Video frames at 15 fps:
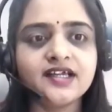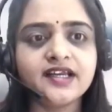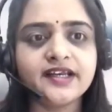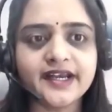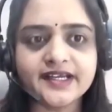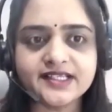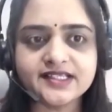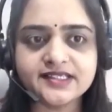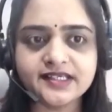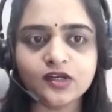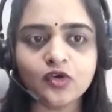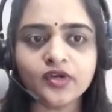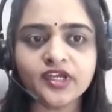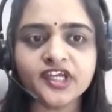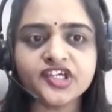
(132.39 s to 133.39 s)
that is
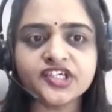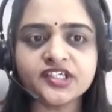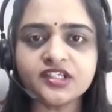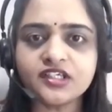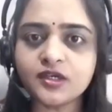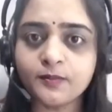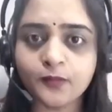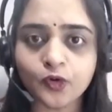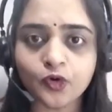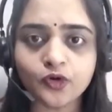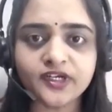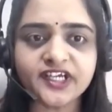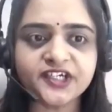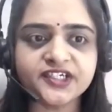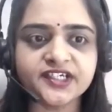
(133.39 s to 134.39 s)
relocation,
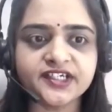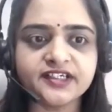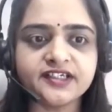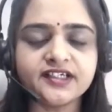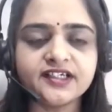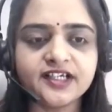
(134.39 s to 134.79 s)
protection,